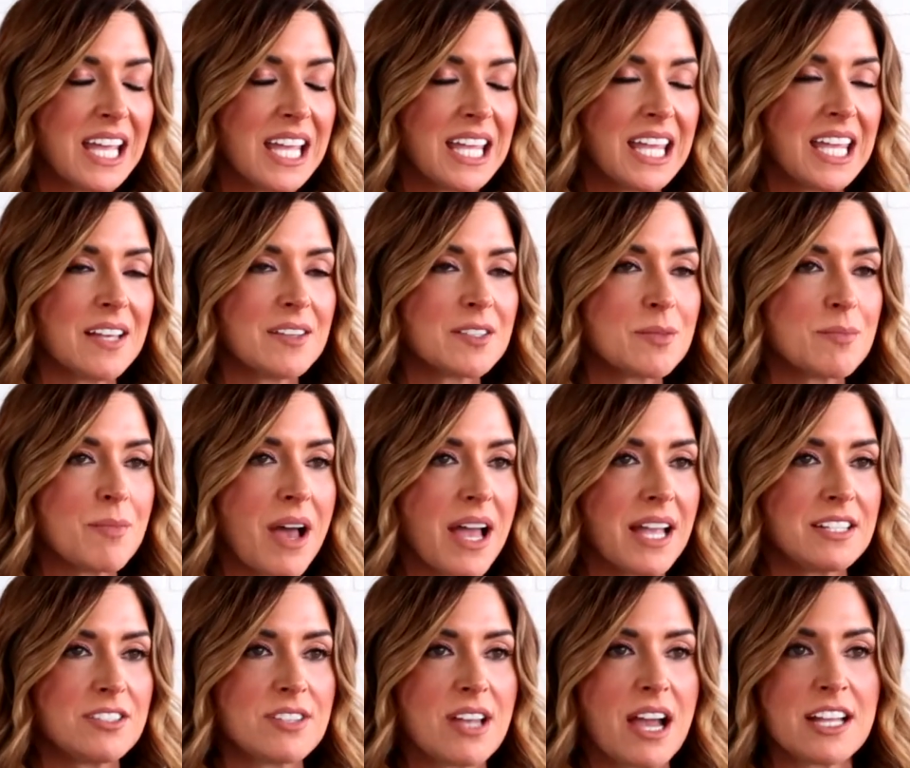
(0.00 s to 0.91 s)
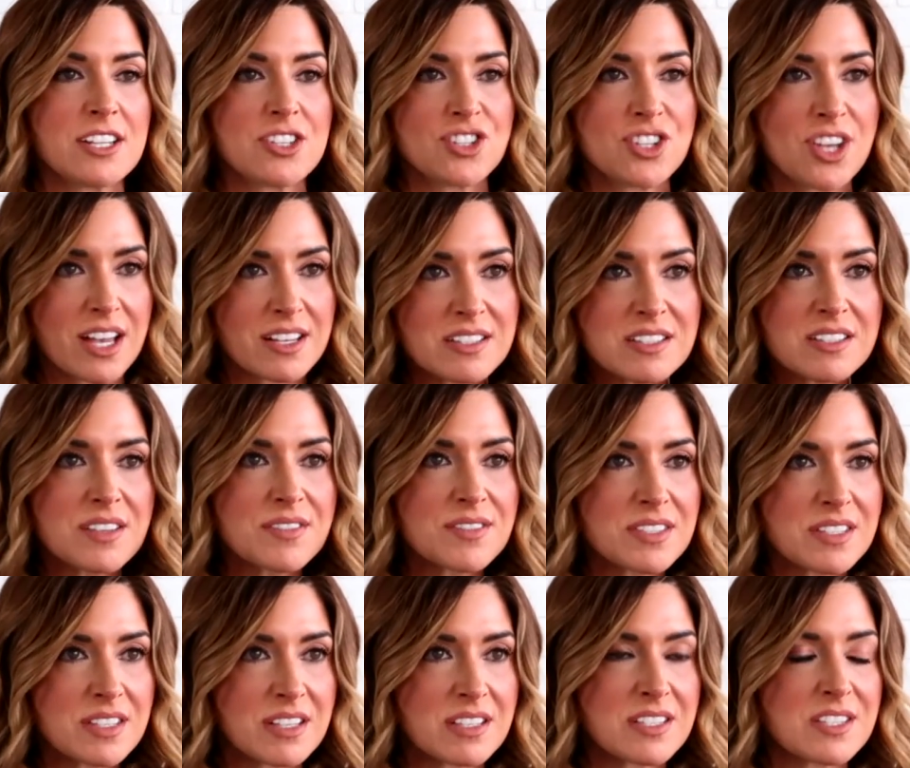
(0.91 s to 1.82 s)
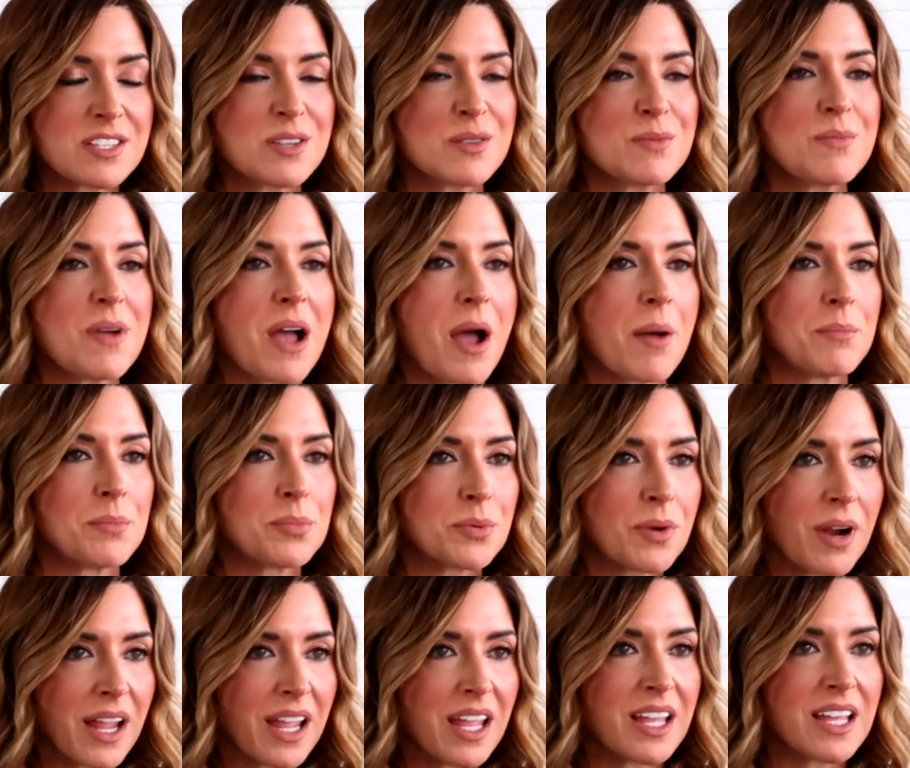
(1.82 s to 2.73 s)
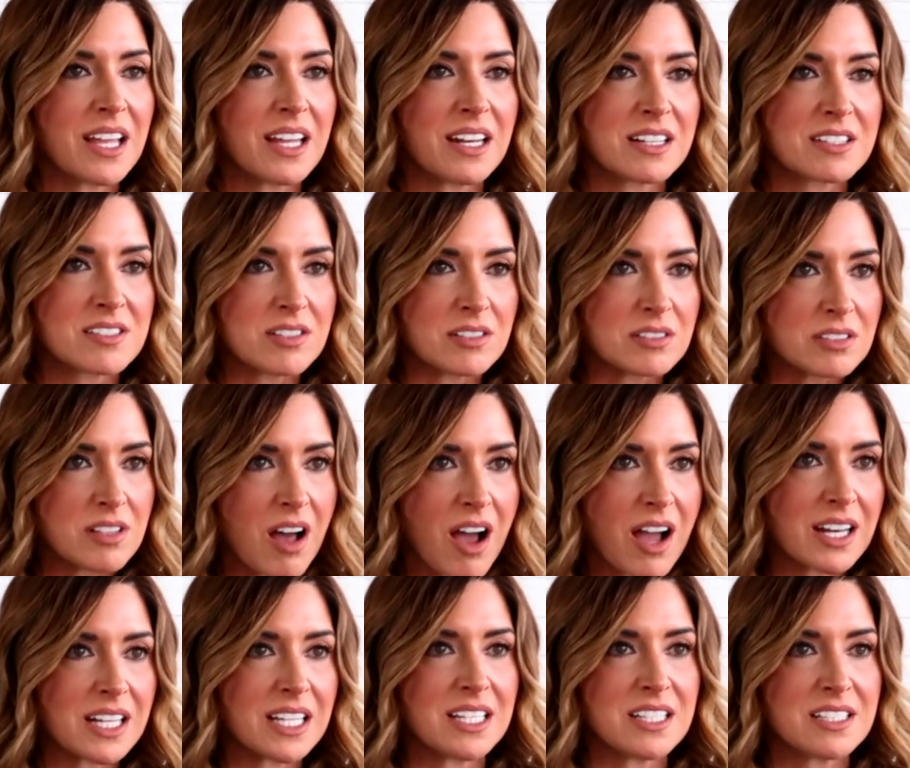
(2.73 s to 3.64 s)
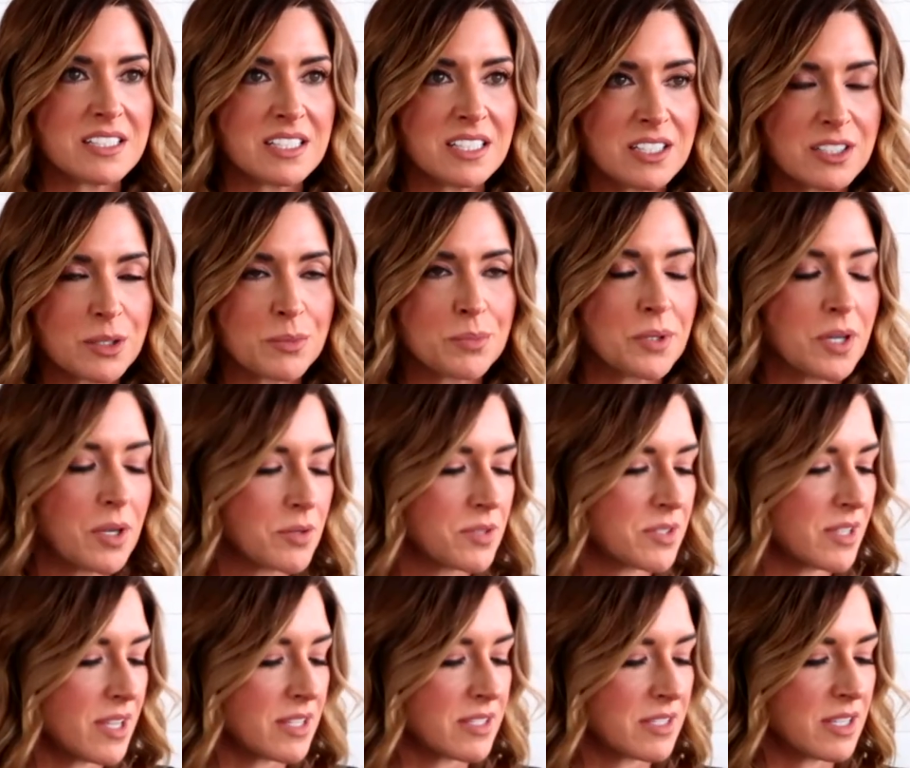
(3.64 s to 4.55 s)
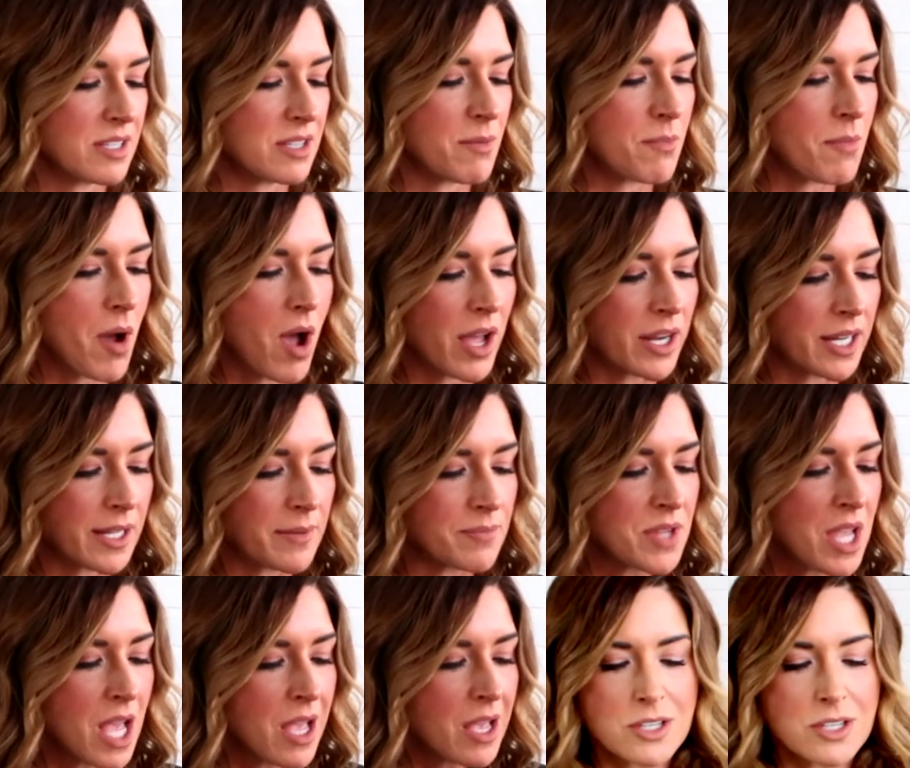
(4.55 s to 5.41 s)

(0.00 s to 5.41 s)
It gives my digestive system a break and it's a lot easier to process in the body.